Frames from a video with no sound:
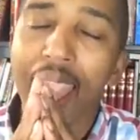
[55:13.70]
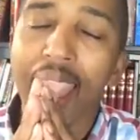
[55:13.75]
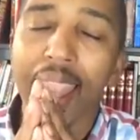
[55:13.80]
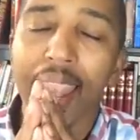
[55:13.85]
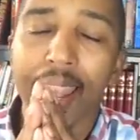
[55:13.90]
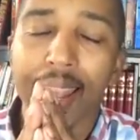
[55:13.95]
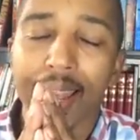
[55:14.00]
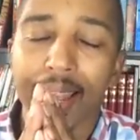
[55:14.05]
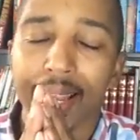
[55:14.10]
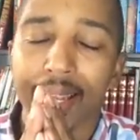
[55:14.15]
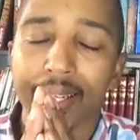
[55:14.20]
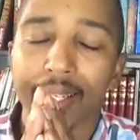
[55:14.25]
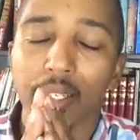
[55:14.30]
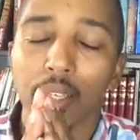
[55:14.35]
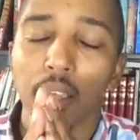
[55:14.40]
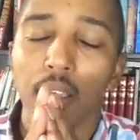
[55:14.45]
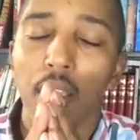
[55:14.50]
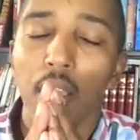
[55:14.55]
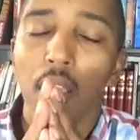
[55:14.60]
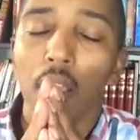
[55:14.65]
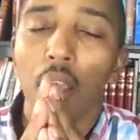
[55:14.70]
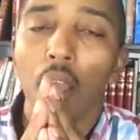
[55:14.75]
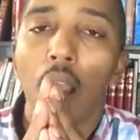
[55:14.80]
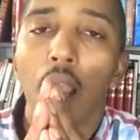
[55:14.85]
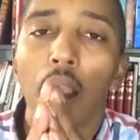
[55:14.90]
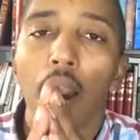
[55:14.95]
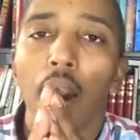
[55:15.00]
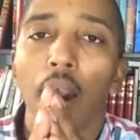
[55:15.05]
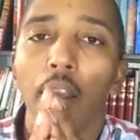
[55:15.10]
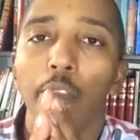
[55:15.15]
and
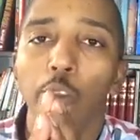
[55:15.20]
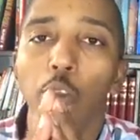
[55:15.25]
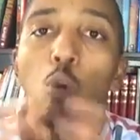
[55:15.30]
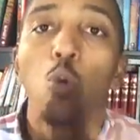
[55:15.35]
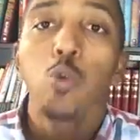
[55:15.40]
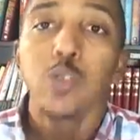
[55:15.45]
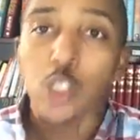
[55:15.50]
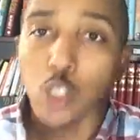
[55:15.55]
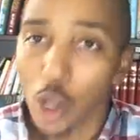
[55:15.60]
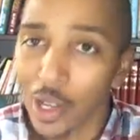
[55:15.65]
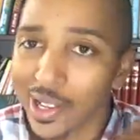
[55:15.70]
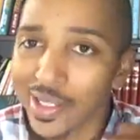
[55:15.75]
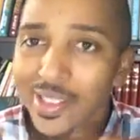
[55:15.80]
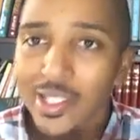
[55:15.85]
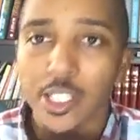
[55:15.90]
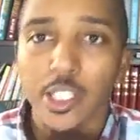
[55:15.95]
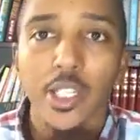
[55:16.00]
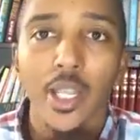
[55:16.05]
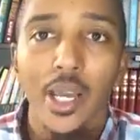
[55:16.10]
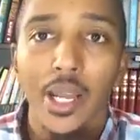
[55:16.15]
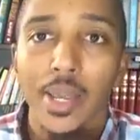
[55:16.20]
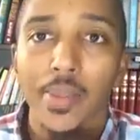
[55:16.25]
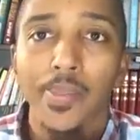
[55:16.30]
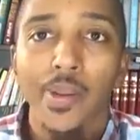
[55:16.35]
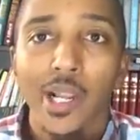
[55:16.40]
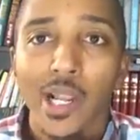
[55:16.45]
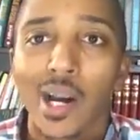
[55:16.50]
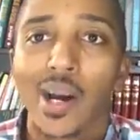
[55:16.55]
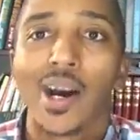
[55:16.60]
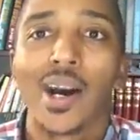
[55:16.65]
uh, you started this study
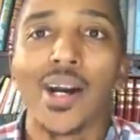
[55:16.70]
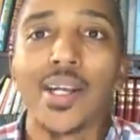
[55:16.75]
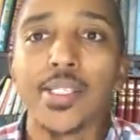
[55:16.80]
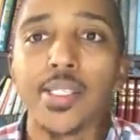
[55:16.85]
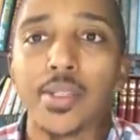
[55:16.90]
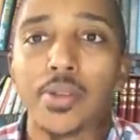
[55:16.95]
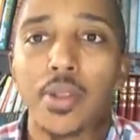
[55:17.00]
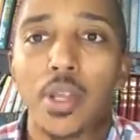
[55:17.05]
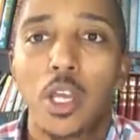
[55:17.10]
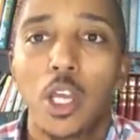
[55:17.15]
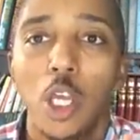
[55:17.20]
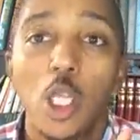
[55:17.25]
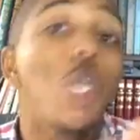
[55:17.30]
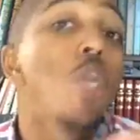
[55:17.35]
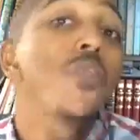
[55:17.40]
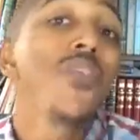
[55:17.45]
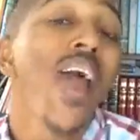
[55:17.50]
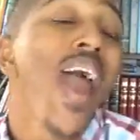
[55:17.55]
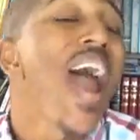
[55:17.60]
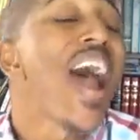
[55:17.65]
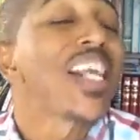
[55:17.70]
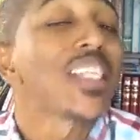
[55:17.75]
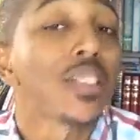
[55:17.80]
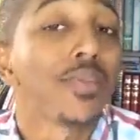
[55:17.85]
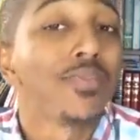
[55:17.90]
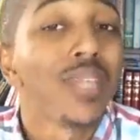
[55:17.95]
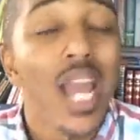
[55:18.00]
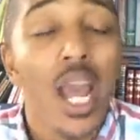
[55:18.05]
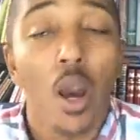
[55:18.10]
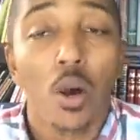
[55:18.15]
because you've had
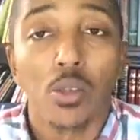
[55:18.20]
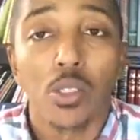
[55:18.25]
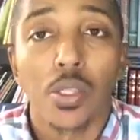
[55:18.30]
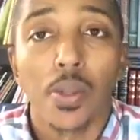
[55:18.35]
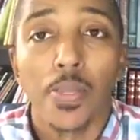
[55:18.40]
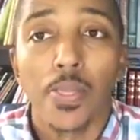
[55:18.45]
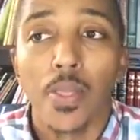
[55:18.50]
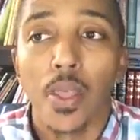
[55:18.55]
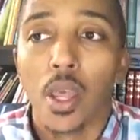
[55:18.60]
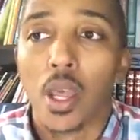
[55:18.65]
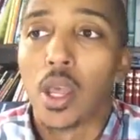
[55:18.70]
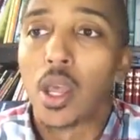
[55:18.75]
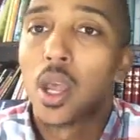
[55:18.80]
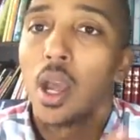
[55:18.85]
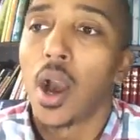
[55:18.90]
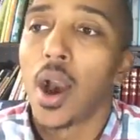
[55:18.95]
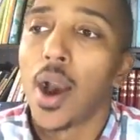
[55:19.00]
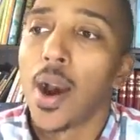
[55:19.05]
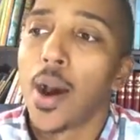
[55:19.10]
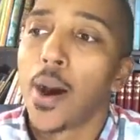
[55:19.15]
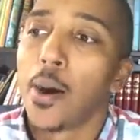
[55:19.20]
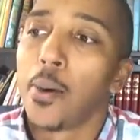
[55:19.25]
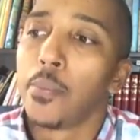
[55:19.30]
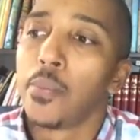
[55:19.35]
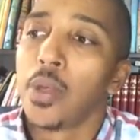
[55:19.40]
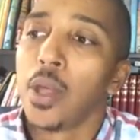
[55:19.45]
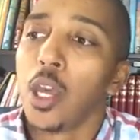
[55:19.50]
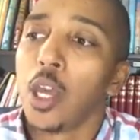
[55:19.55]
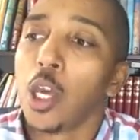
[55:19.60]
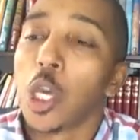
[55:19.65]
some doubts, um,
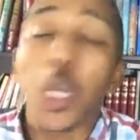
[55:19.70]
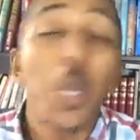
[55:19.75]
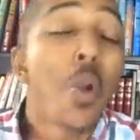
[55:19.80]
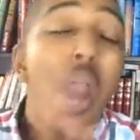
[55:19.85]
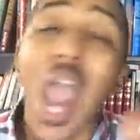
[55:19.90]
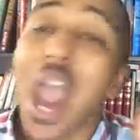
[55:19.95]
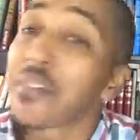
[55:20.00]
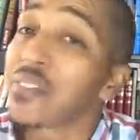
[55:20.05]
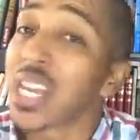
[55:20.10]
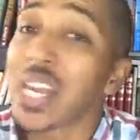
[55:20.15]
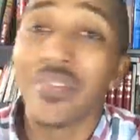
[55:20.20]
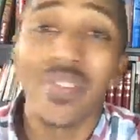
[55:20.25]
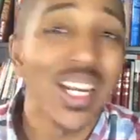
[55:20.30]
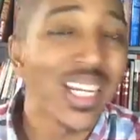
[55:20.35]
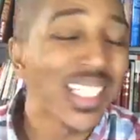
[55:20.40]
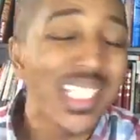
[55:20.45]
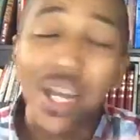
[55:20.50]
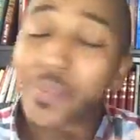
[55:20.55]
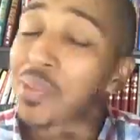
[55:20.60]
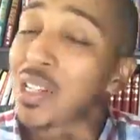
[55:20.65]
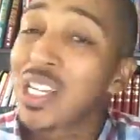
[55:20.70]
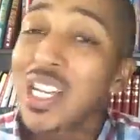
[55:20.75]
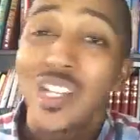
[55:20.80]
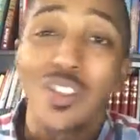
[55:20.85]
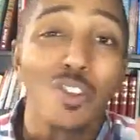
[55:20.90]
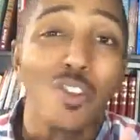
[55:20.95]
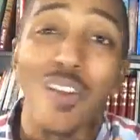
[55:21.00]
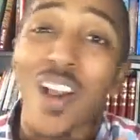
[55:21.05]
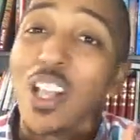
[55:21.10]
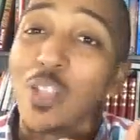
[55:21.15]
you haven't even accepted
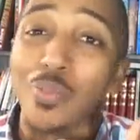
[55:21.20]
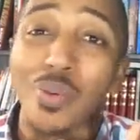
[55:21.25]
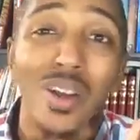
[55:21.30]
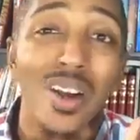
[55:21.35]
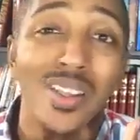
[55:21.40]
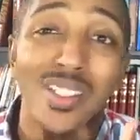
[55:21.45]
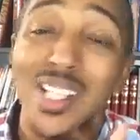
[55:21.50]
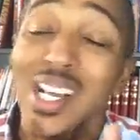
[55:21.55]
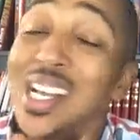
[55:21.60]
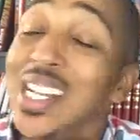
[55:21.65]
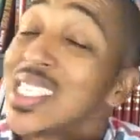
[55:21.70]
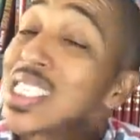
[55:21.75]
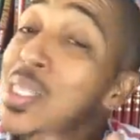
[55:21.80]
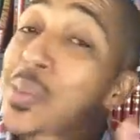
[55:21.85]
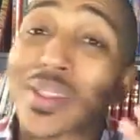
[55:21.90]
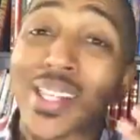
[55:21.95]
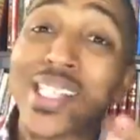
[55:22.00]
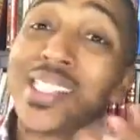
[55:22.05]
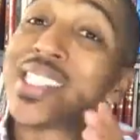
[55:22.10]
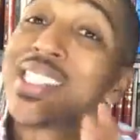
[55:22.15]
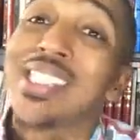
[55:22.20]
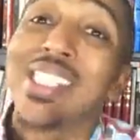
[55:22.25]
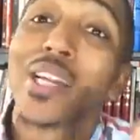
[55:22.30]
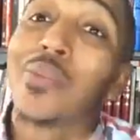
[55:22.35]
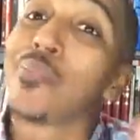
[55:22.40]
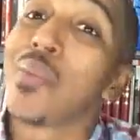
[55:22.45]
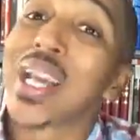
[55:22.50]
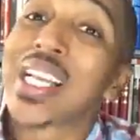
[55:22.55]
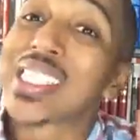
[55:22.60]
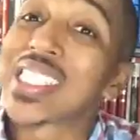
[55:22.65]
Jesus Christ because some of the things just
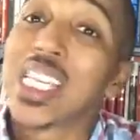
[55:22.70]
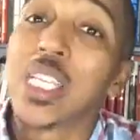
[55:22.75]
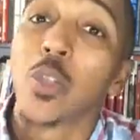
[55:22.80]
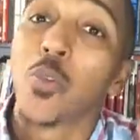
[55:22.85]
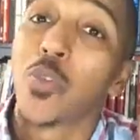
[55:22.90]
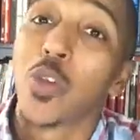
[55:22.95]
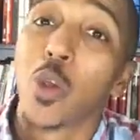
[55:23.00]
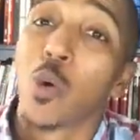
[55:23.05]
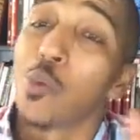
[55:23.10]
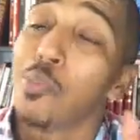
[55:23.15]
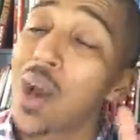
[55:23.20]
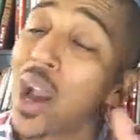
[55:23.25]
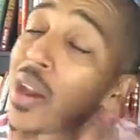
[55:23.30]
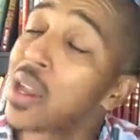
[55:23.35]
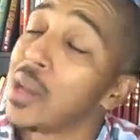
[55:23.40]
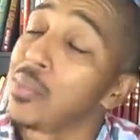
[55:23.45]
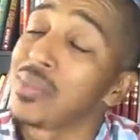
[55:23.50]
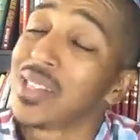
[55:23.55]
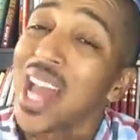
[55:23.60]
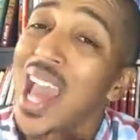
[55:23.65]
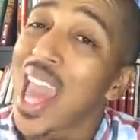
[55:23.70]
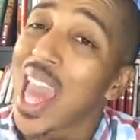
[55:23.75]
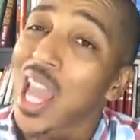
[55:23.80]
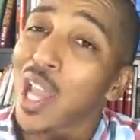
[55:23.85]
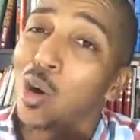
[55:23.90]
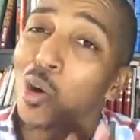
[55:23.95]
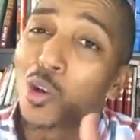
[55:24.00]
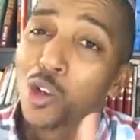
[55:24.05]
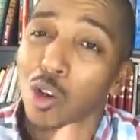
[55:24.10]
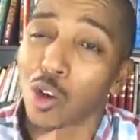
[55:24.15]
doesn't make sense for you about him
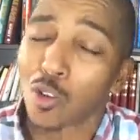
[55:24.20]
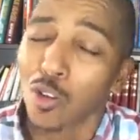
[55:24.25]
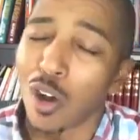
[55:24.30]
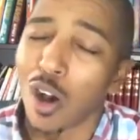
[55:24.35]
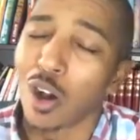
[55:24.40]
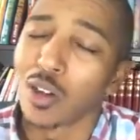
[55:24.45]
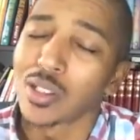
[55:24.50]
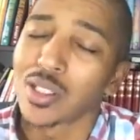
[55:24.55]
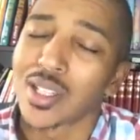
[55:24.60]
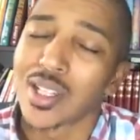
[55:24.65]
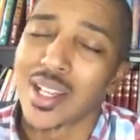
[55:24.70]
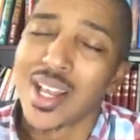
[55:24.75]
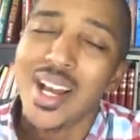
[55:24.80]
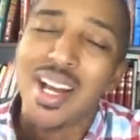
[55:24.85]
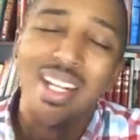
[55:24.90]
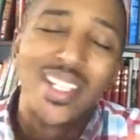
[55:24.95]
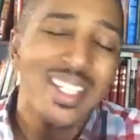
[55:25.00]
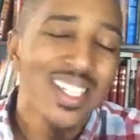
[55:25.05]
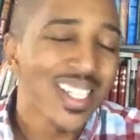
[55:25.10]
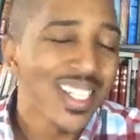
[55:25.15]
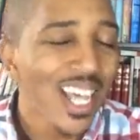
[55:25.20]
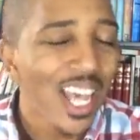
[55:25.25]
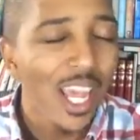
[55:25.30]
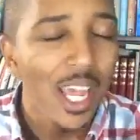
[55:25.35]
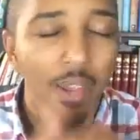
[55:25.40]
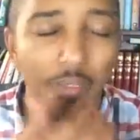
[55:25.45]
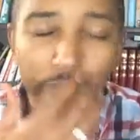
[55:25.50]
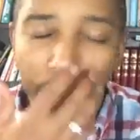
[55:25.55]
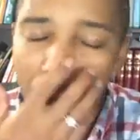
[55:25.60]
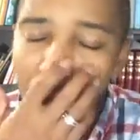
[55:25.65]
dying on a cross to, to
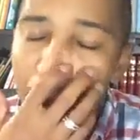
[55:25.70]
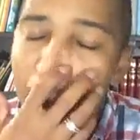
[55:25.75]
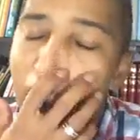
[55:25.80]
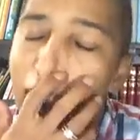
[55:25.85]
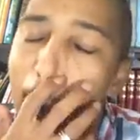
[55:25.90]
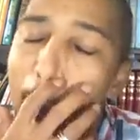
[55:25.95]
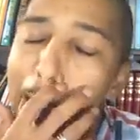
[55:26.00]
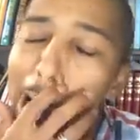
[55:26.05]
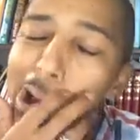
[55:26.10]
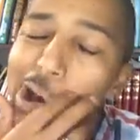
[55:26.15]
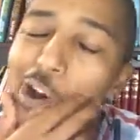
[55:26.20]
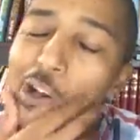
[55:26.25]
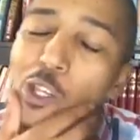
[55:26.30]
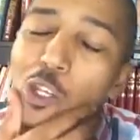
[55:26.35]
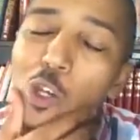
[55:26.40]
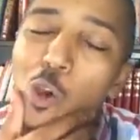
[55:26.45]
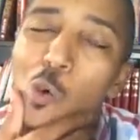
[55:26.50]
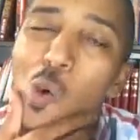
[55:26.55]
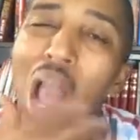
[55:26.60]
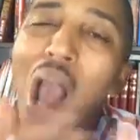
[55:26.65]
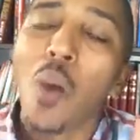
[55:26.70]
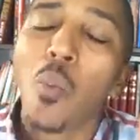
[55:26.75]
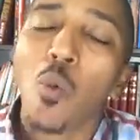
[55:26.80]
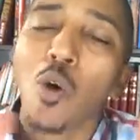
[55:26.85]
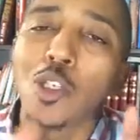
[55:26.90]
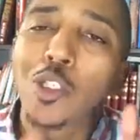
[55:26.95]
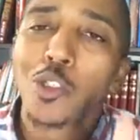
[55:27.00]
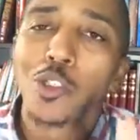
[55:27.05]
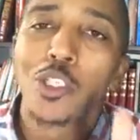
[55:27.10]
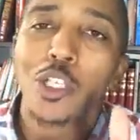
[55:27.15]
save uh, you. I
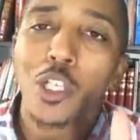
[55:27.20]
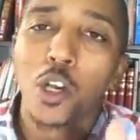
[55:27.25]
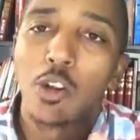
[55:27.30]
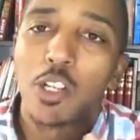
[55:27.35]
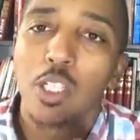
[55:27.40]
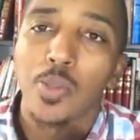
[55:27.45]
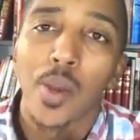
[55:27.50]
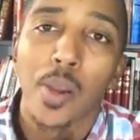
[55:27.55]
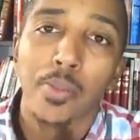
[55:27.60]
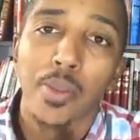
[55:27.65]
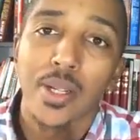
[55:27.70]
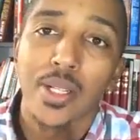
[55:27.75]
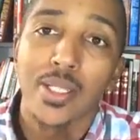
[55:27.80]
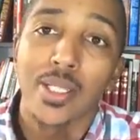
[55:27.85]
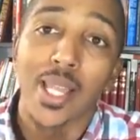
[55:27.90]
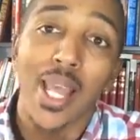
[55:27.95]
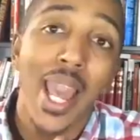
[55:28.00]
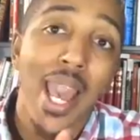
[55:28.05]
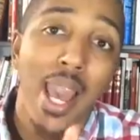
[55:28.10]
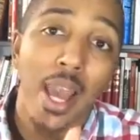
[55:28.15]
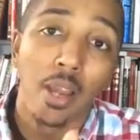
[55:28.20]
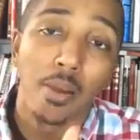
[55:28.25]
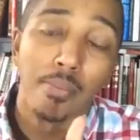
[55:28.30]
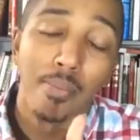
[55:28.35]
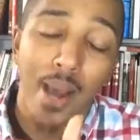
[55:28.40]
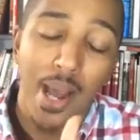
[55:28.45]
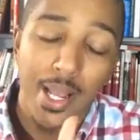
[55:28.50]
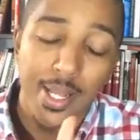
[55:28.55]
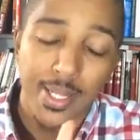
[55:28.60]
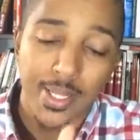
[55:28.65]
want you to notice, my brothers and
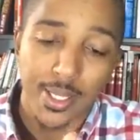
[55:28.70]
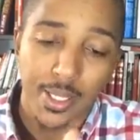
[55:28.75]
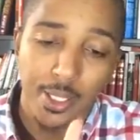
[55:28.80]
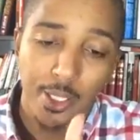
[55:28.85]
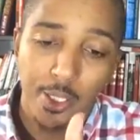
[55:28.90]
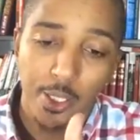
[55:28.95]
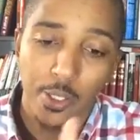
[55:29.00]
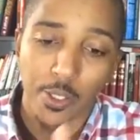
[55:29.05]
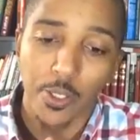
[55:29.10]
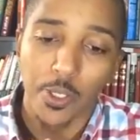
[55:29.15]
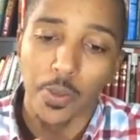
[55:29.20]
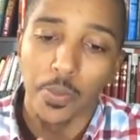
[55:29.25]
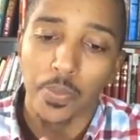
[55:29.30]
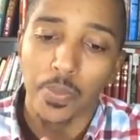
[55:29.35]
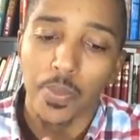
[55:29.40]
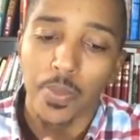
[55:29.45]
my sisters.